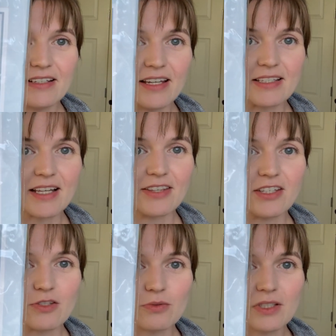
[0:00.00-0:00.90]
It's got
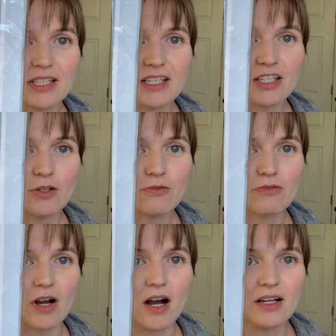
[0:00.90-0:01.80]
these really cute
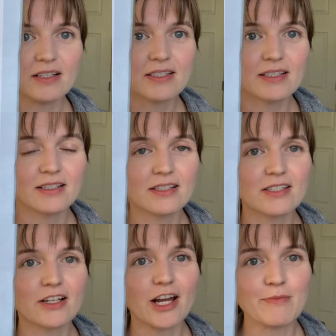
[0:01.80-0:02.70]
frogs.
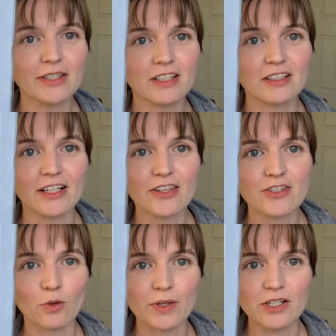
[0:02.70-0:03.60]
Sorry about the glare, there's
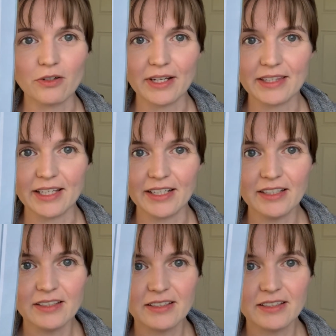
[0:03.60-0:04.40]
a window right there.